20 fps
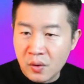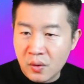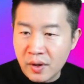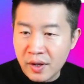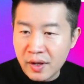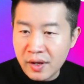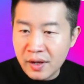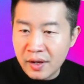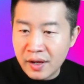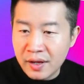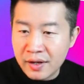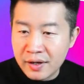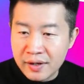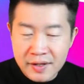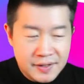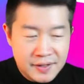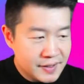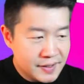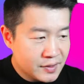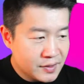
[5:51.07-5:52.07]
Okay, and
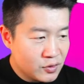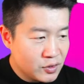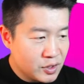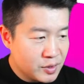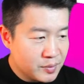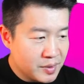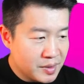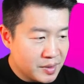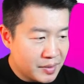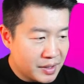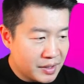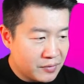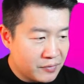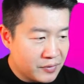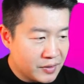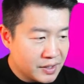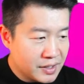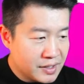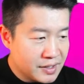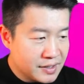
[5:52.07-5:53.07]
this is going to be my
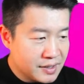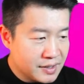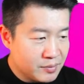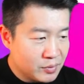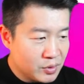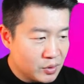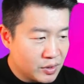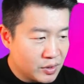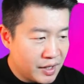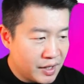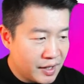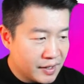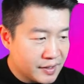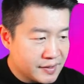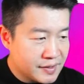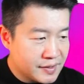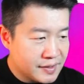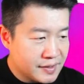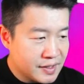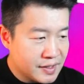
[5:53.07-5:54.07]
vertical asymptote.
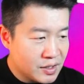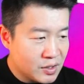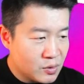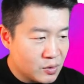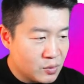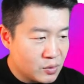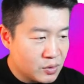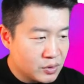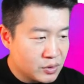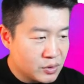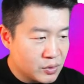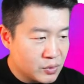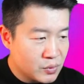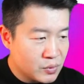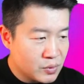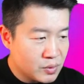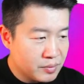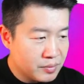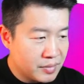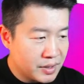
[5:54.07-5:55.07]
X is equal
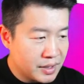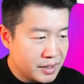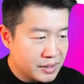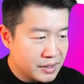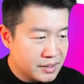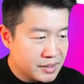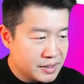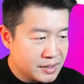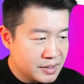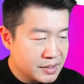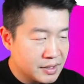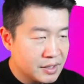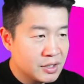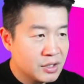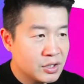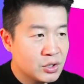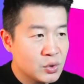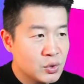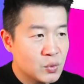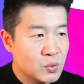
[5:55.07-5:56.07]
to
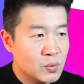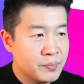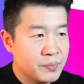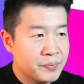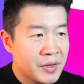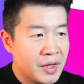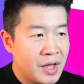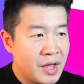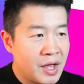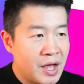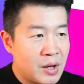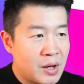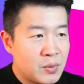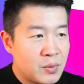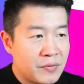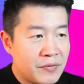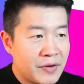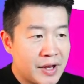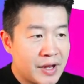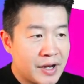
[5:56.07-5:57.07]
-2.
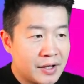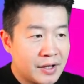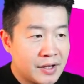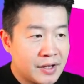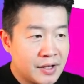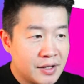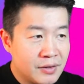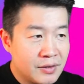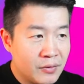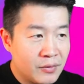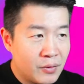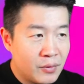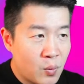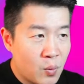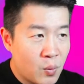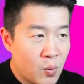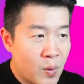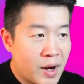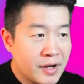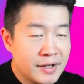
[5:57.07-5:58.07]
And we have another
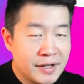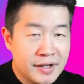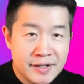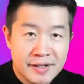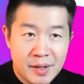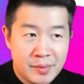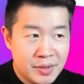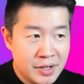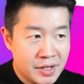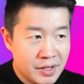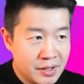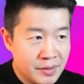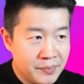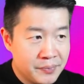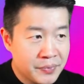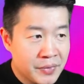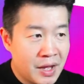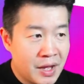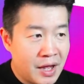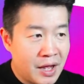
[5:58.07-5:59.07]
y-intercept
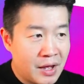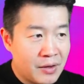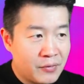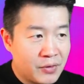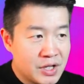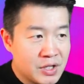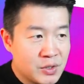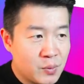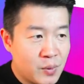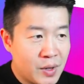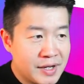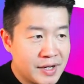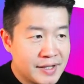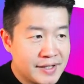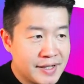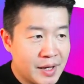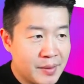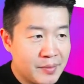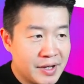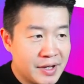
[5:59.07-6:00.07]
here. And for this
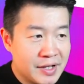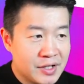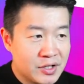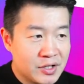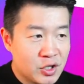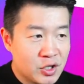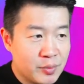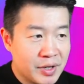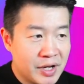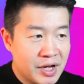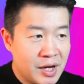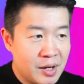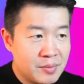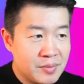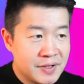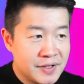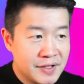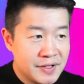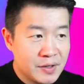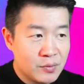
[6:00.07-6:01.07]
y-intercept, it is going to
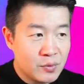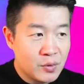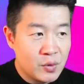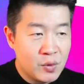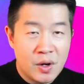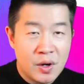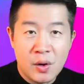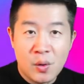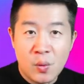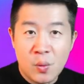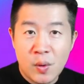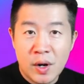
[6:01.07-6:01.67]
become 0.